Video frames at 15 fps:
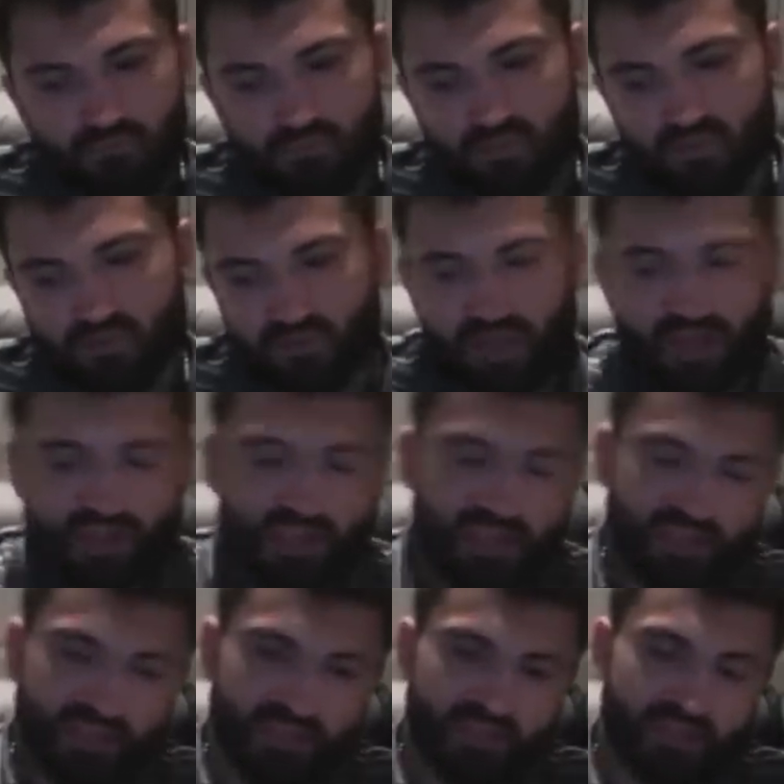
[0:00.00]
Greg
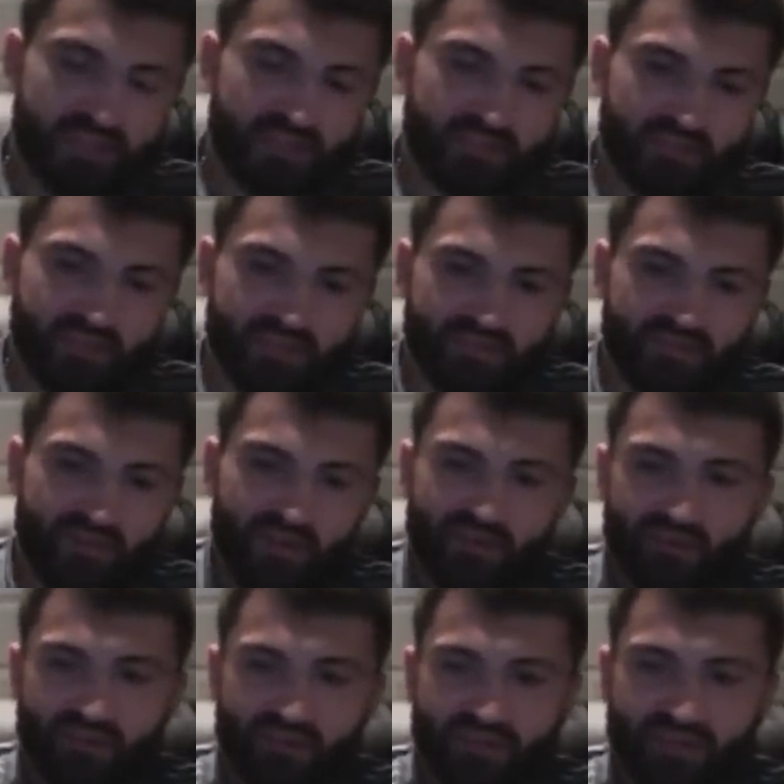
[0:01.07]
Jackson. He's
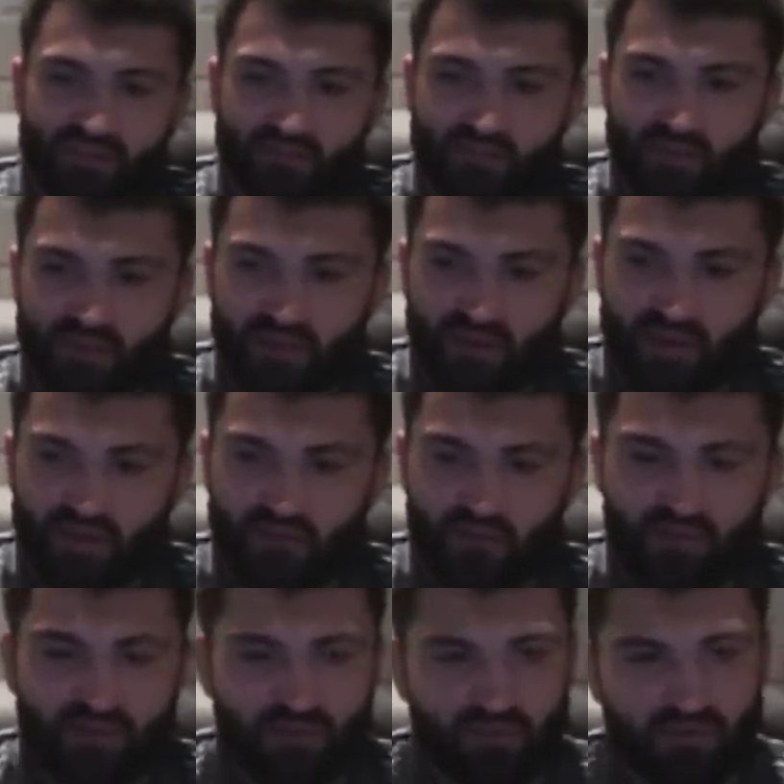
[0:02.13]
founded some. I
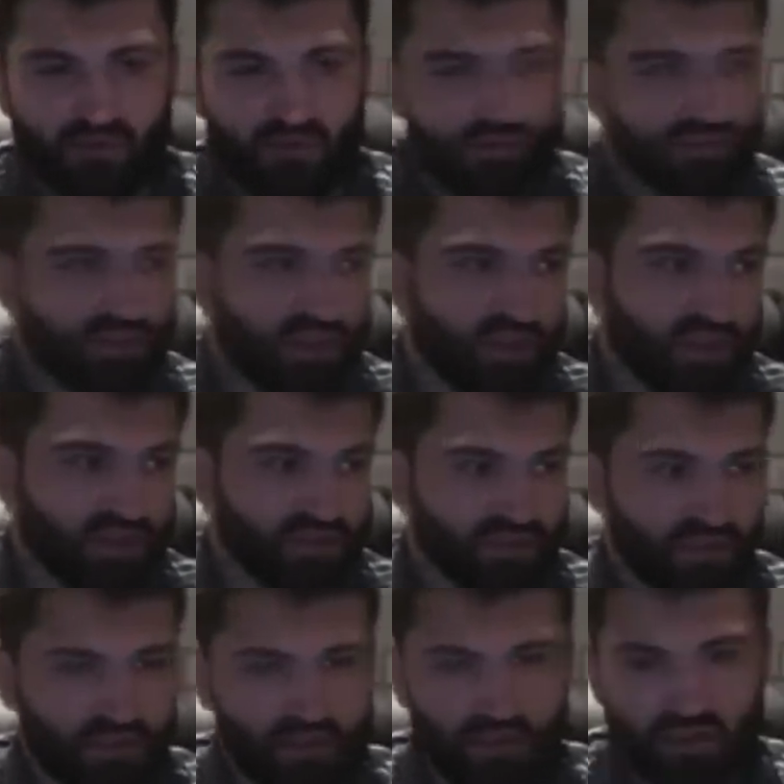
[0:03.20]
told him, coach, I
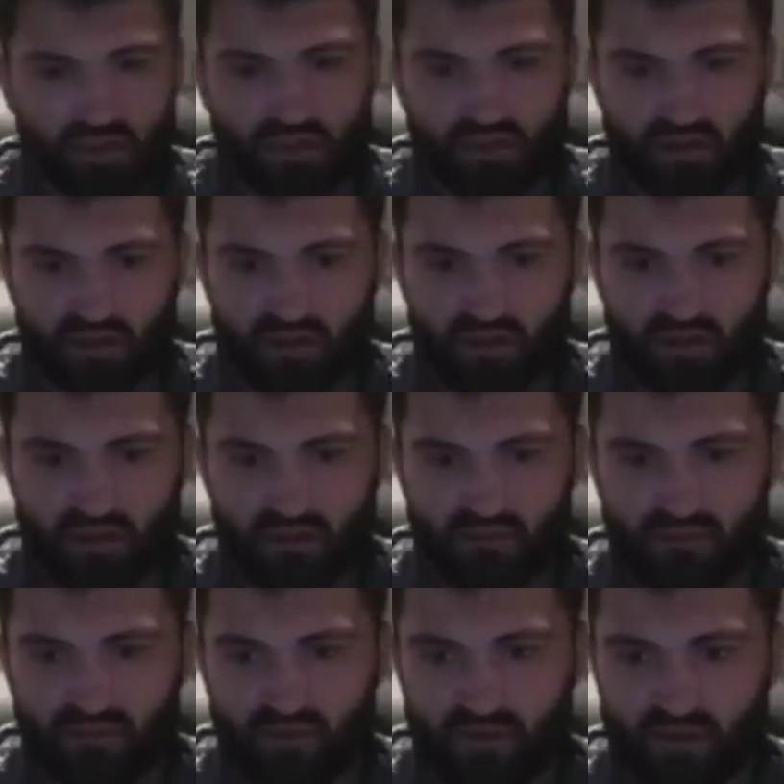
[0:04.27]
start like kind
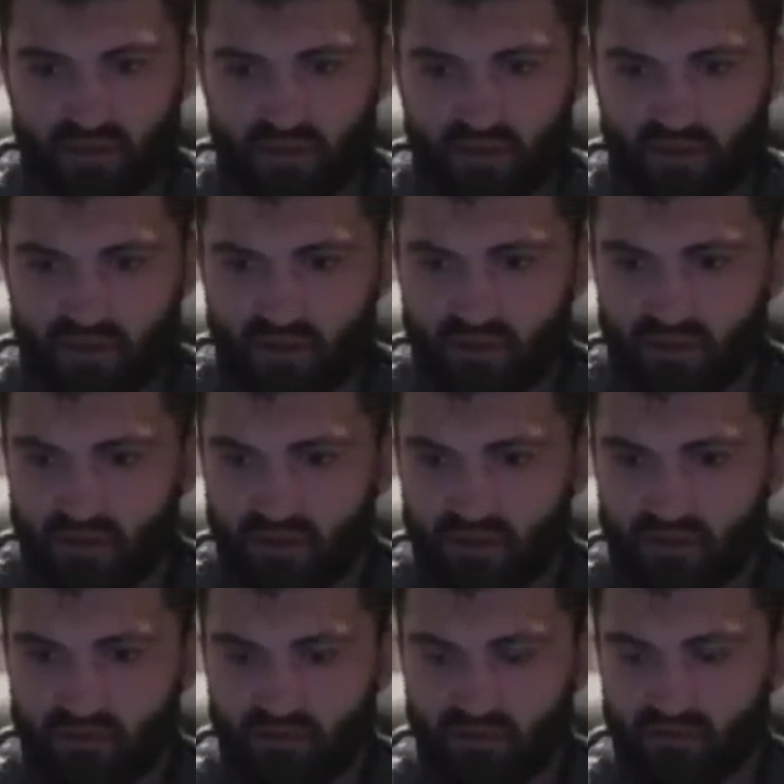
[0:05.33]
of
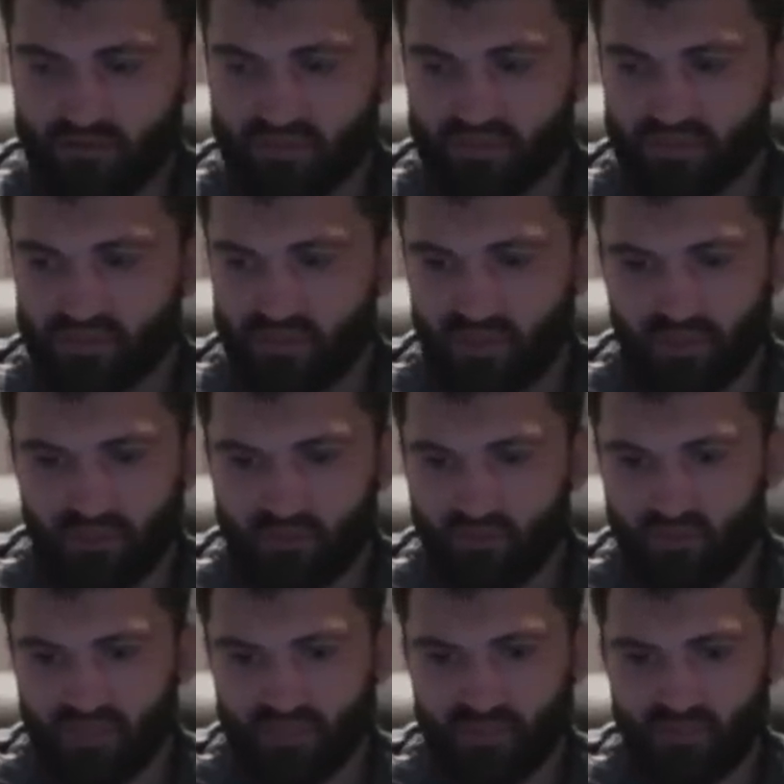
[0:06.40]
nervous, like
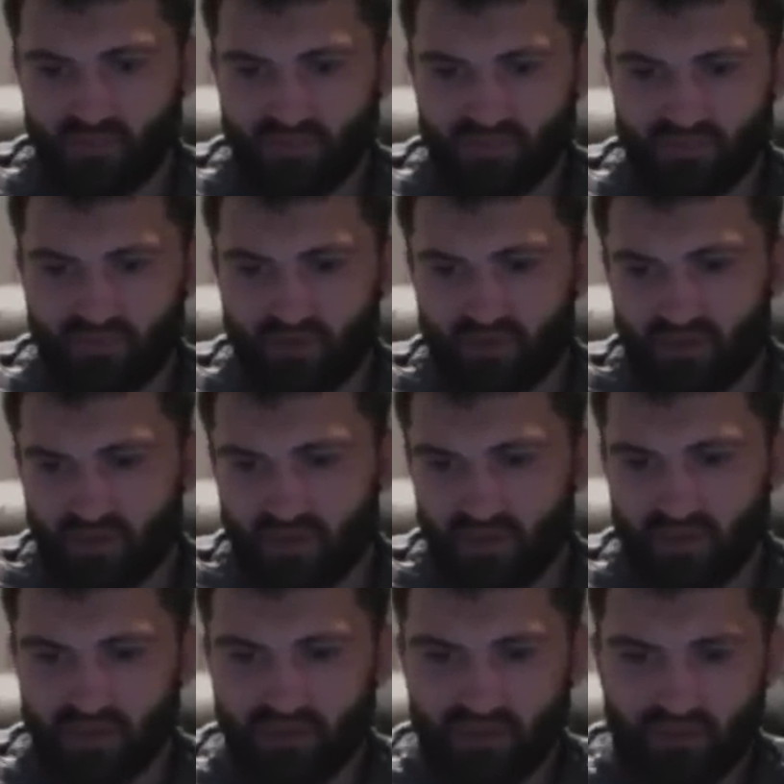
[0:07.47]
2 days before the fight.
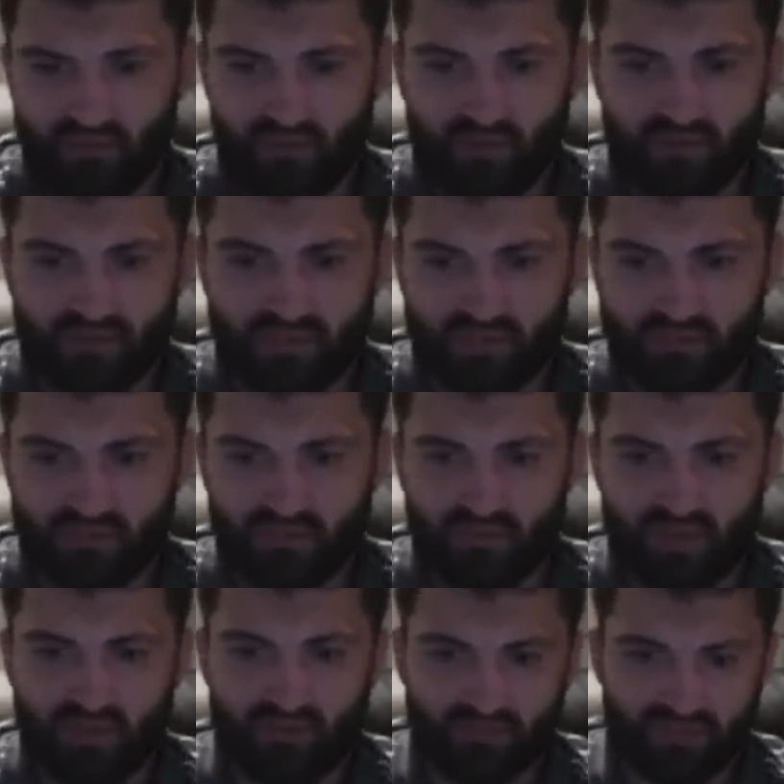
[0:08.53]
He found something
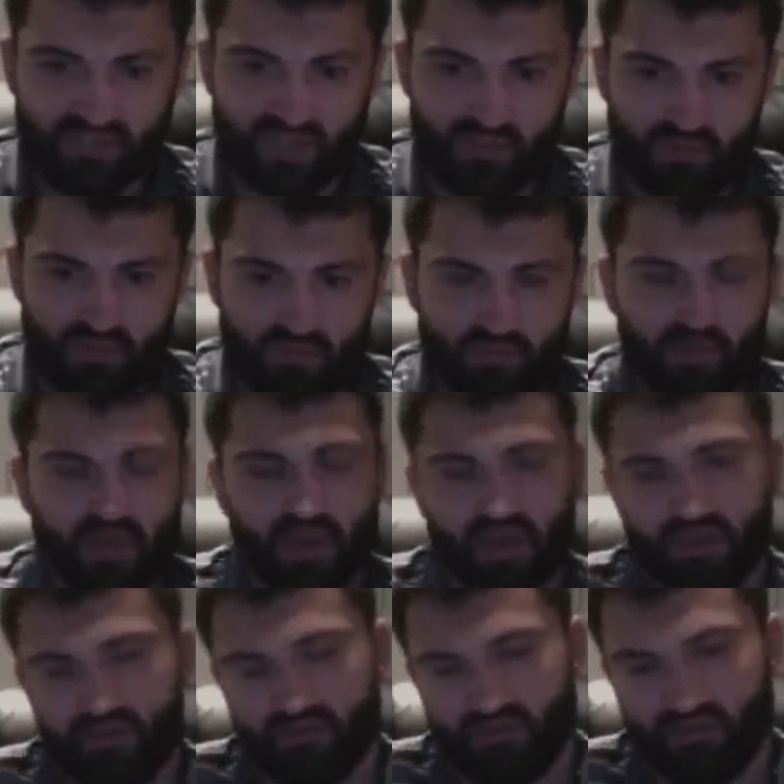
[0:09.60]
right to say me. You know, I
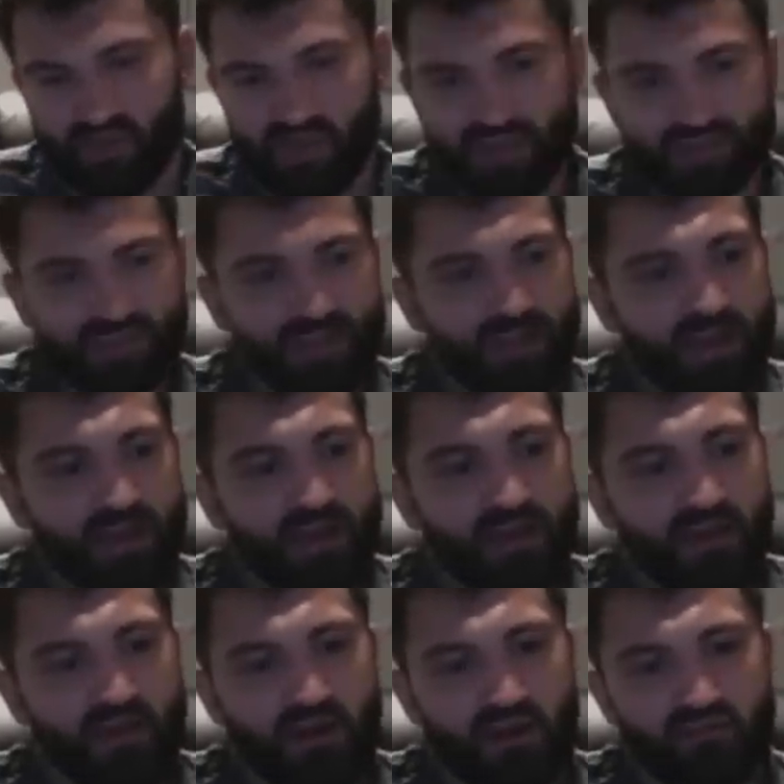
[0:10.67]
kind of relax.
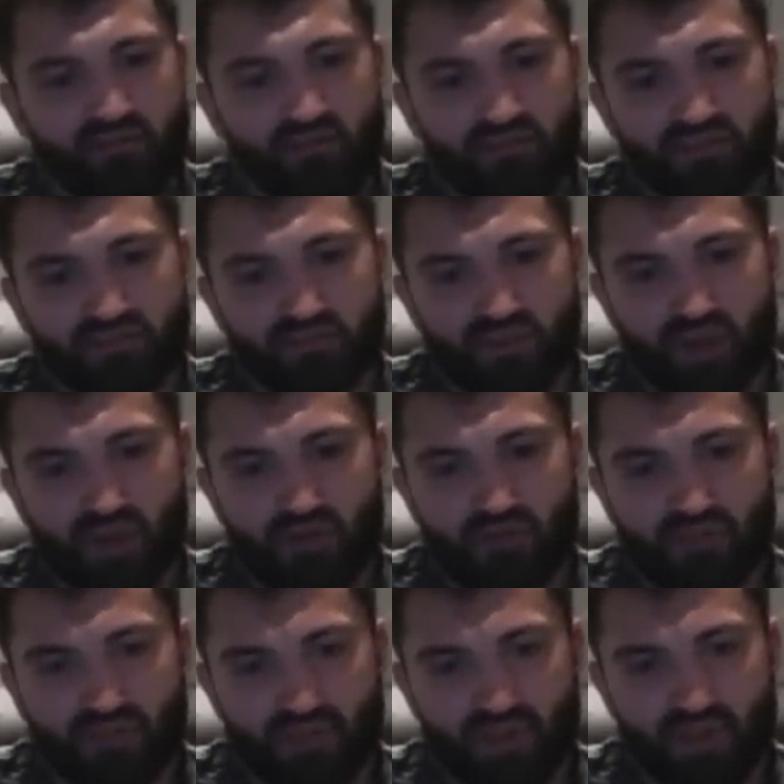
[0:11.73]
Travis
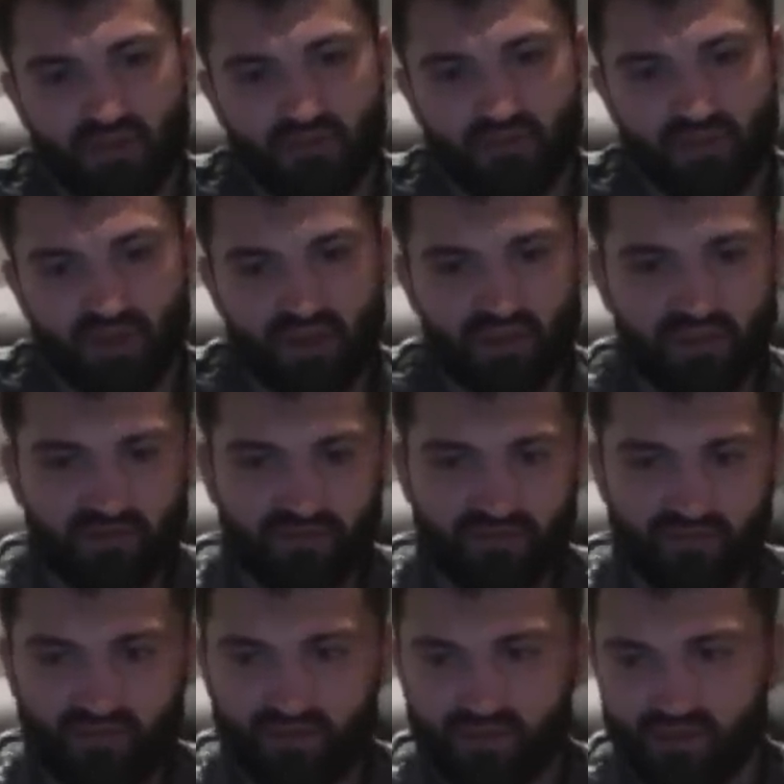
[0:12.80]
Brown came, we kind of
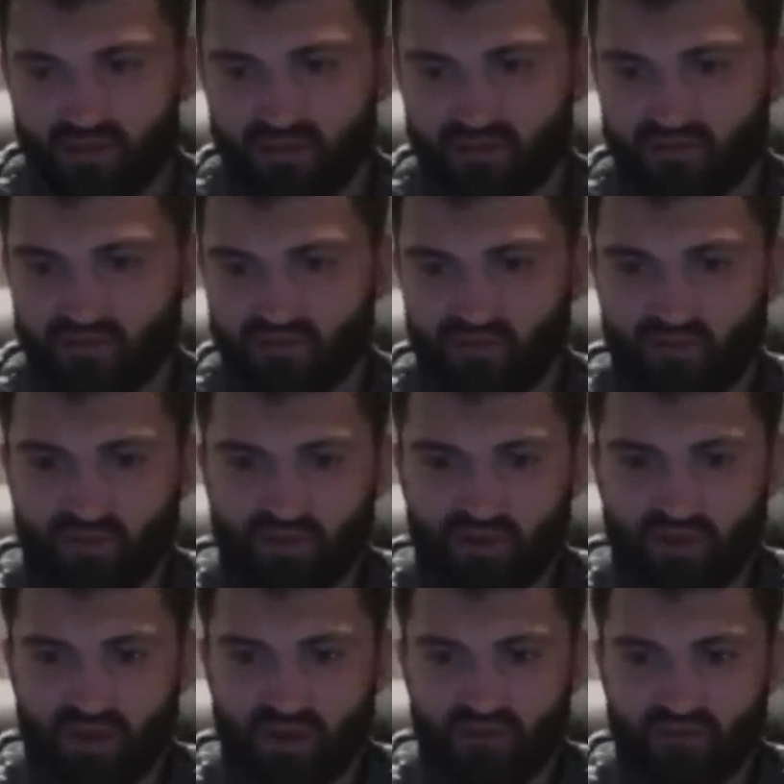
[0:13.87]
joke
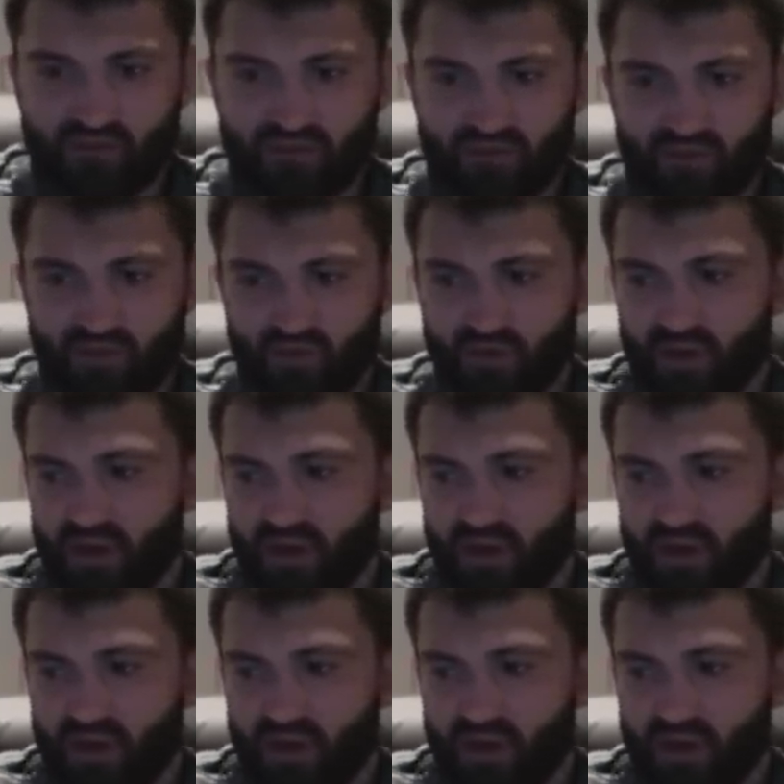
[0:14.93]
around, you know.